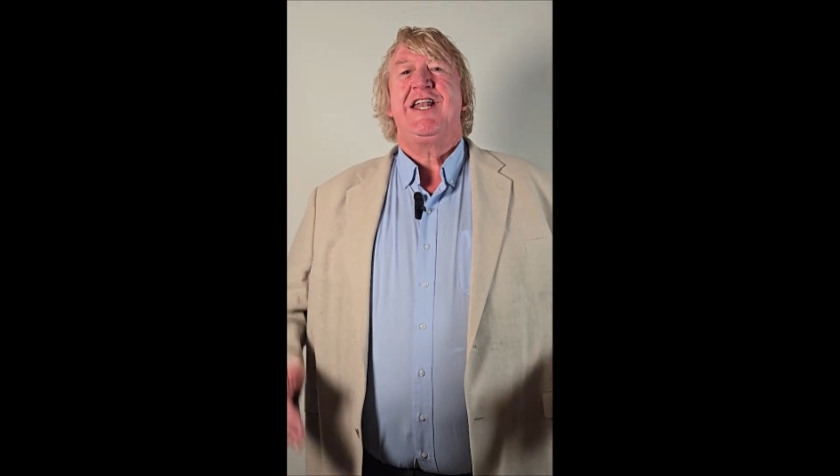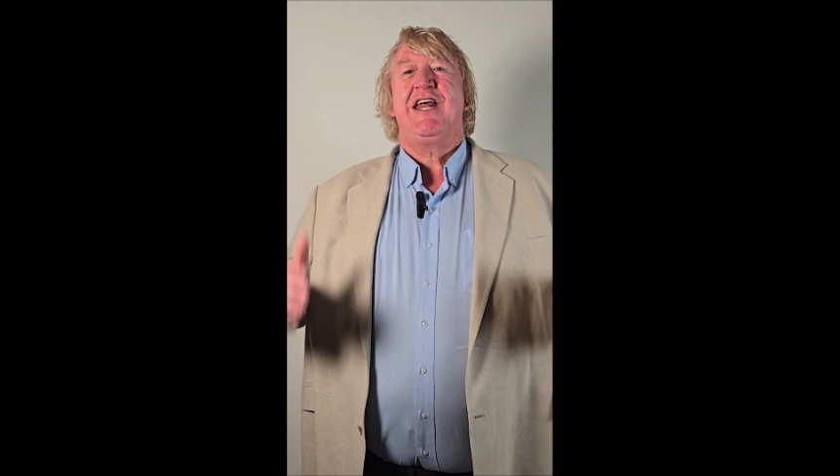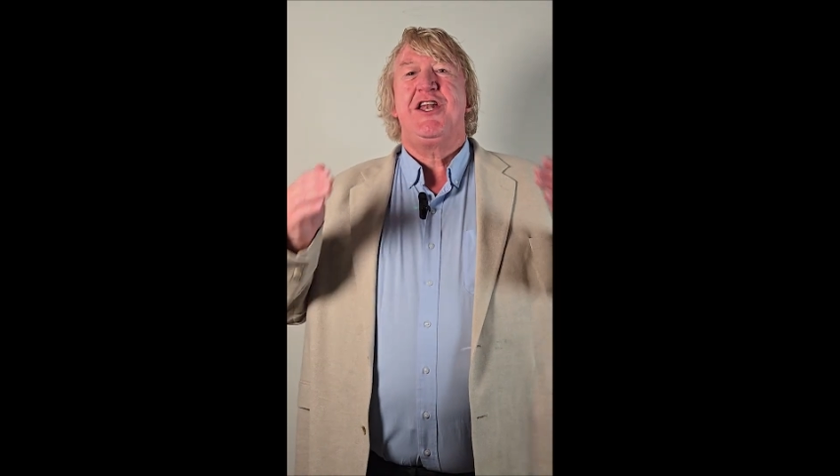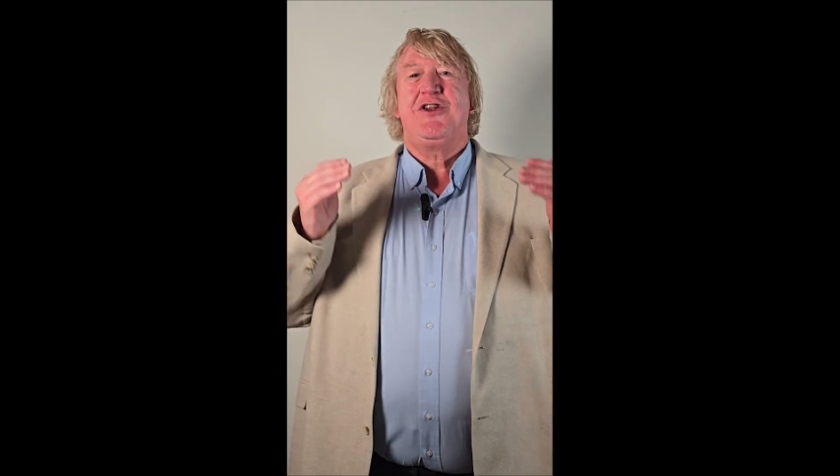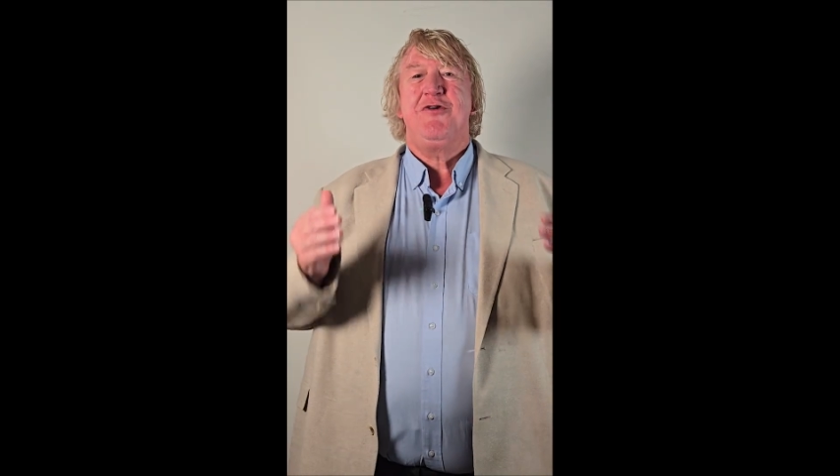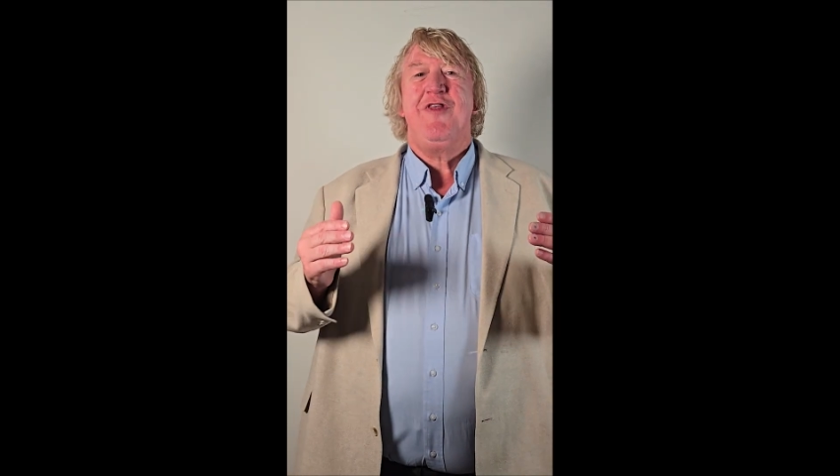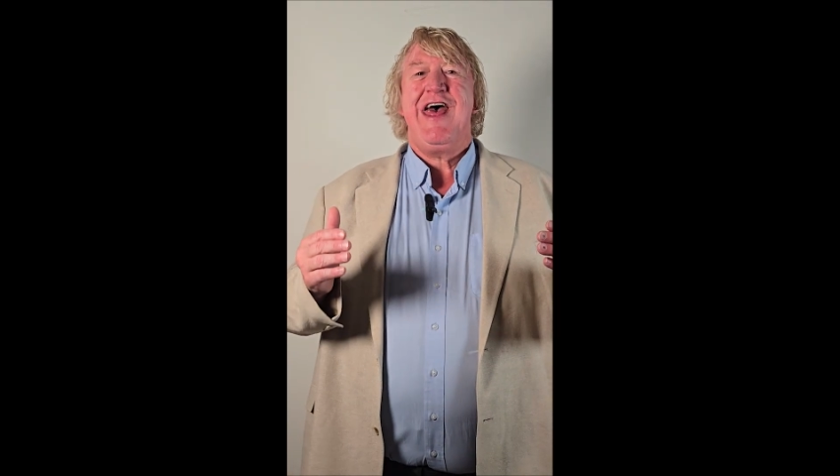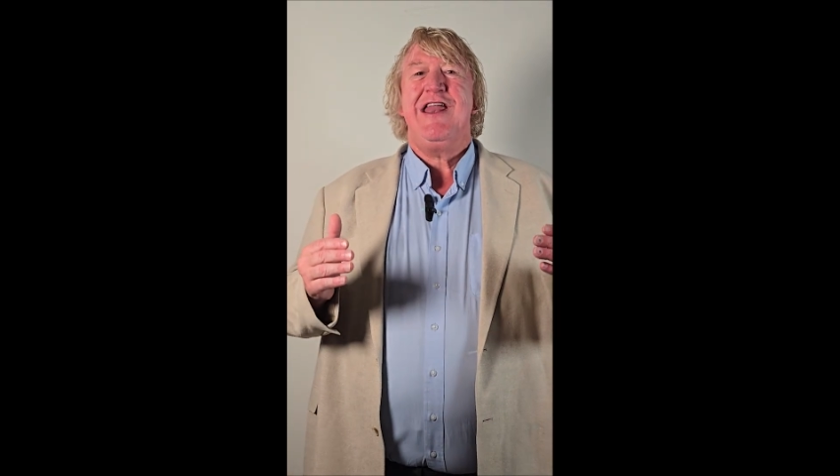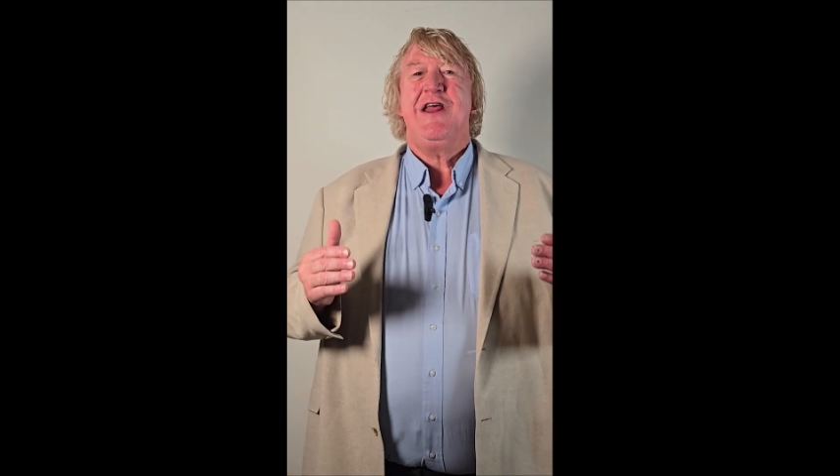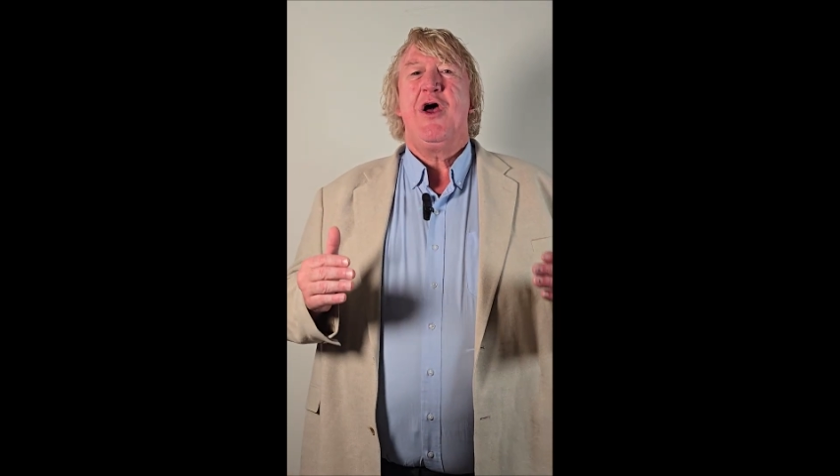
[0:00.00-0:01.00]
To do
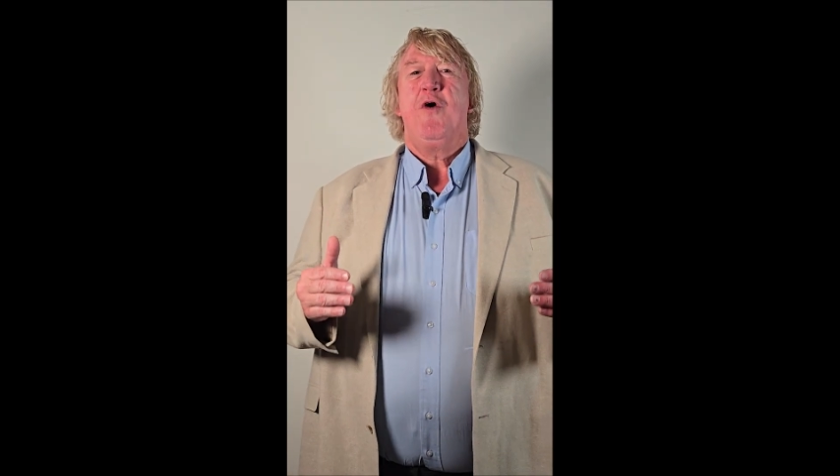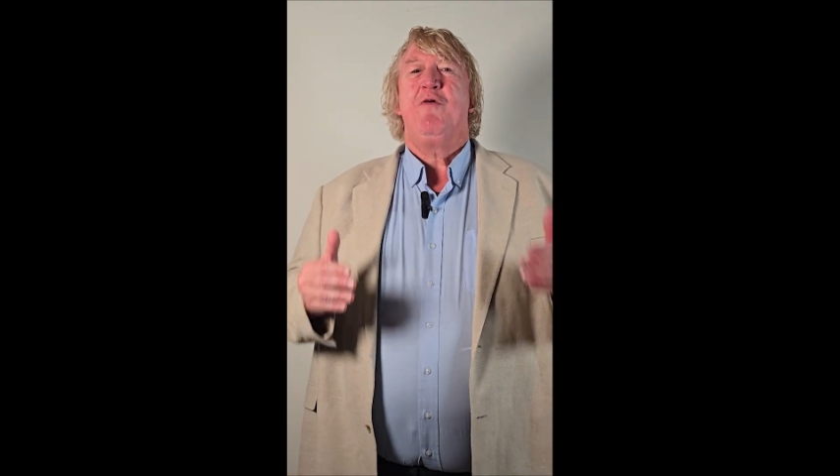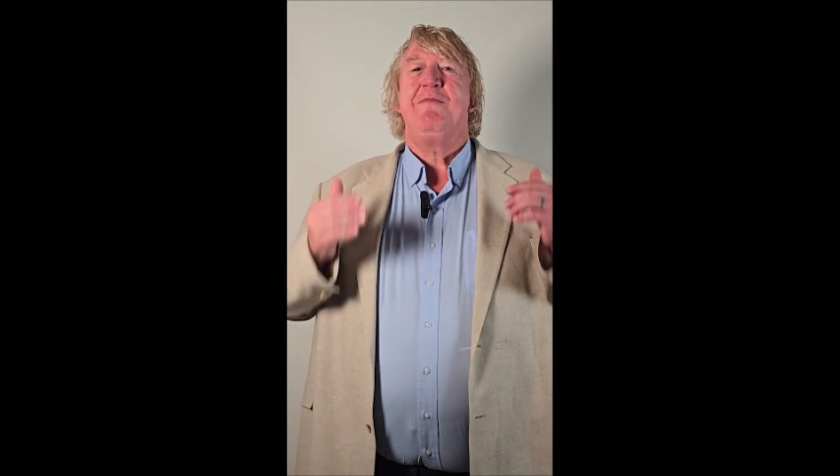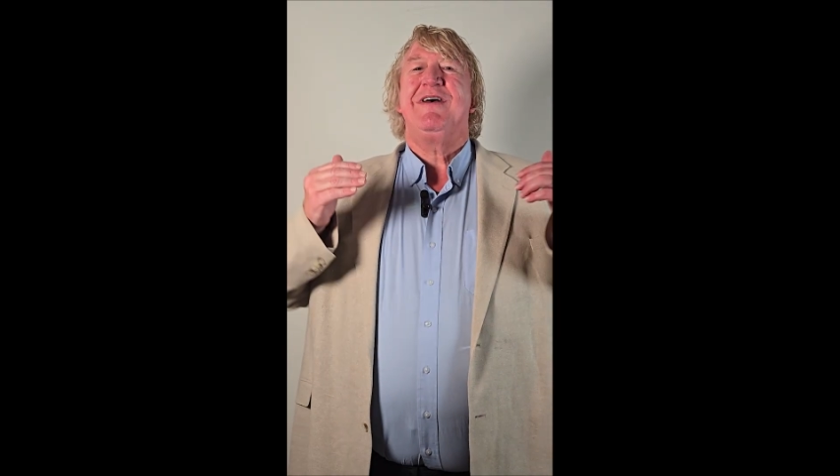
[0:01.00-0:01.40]
that, we